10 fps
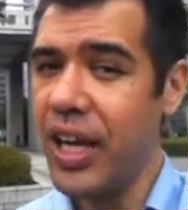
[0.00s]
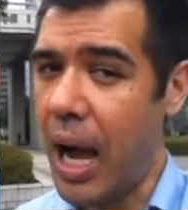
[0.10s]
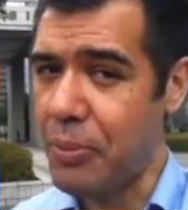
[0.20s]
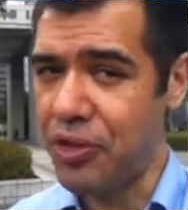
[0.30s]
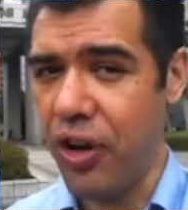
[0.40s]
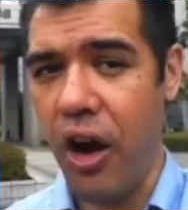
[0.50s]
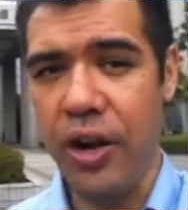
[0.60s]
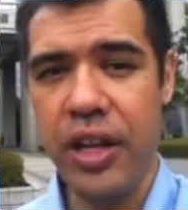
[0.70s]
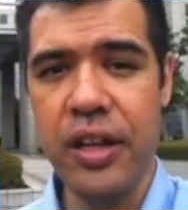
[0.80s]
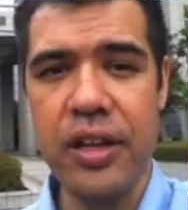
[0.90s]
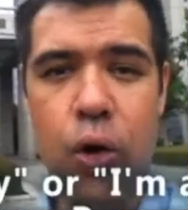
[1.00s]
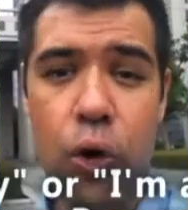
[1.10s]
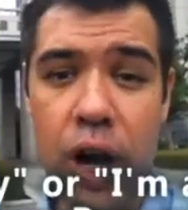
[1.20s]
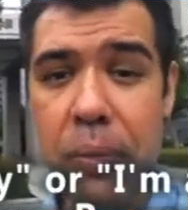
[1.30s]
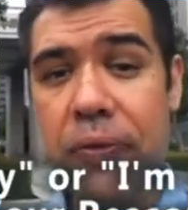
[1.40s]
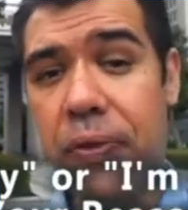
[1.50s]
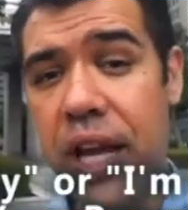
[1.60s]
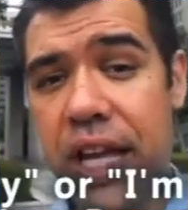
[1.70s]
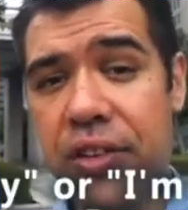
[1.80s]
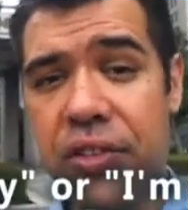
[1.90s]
I'm sorry, or I'm afraid.